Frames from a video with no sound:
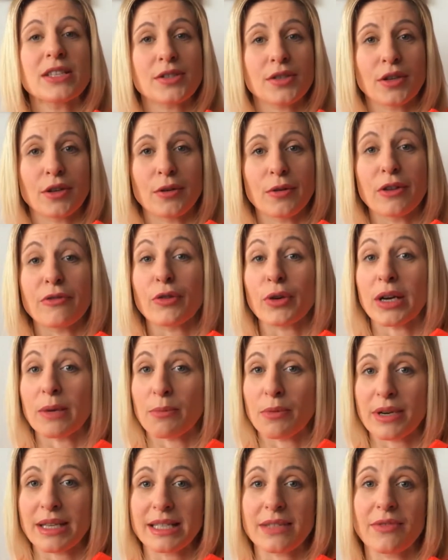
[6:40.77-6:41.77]
So if you
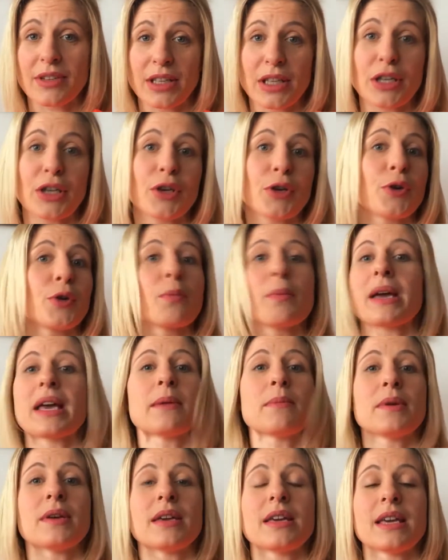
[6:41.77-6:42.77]
are breastfeeding your
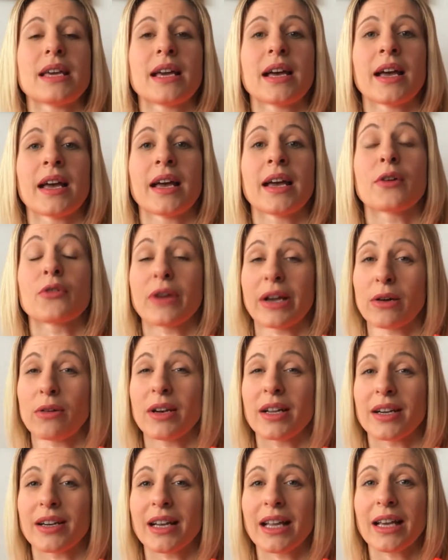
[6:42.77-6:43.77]
baby
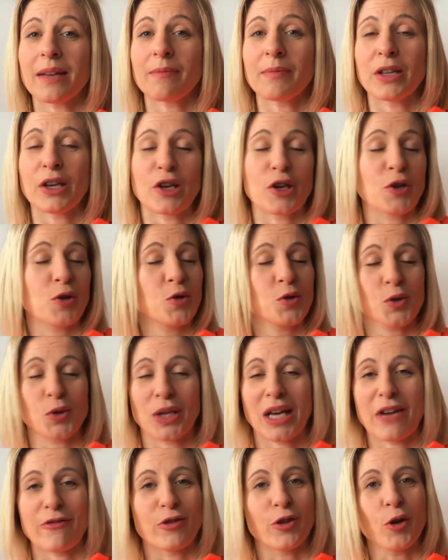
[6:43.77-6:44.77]
regularly, you
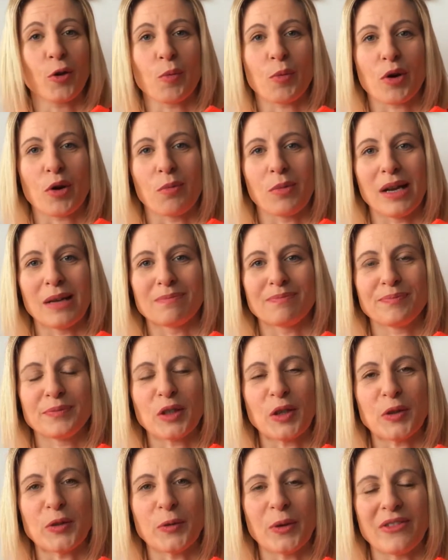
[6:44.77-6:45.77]
should have no problem
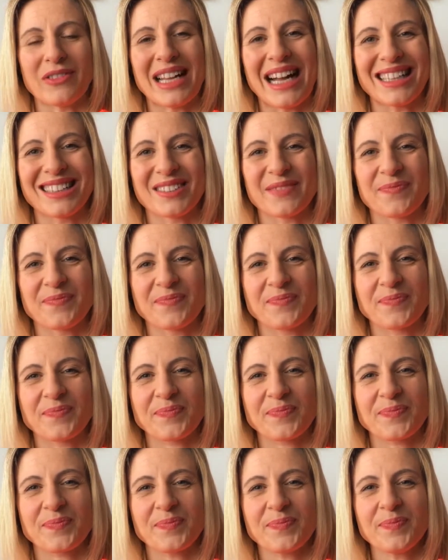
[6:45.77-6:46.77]
with that.
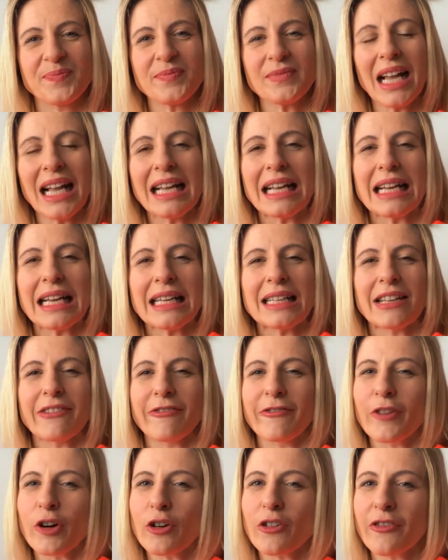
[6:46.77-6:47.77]

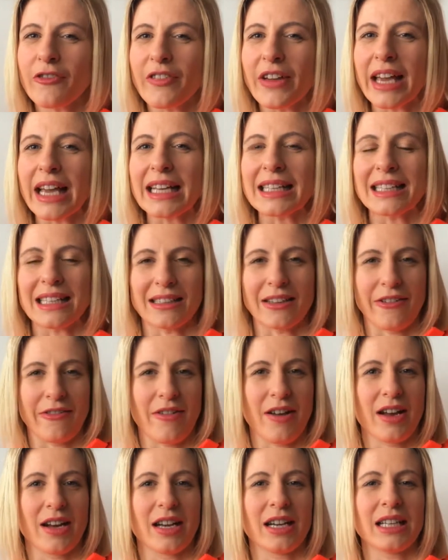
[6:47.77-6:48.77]
The fourth thing that
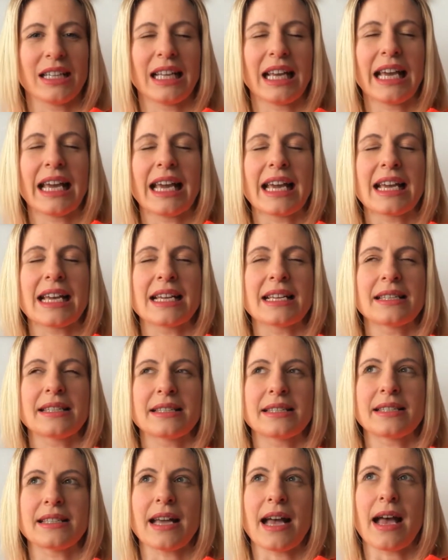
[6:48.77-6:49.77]
I've heard
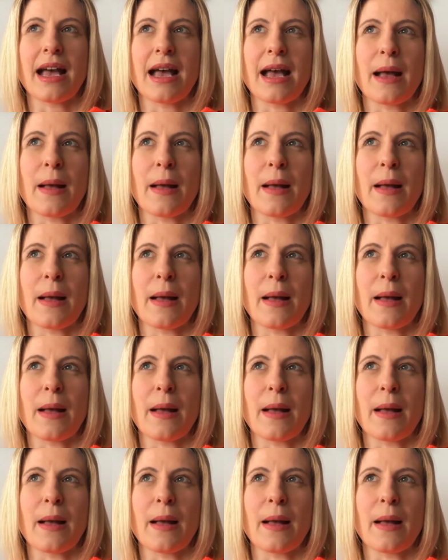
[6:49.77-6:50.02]
is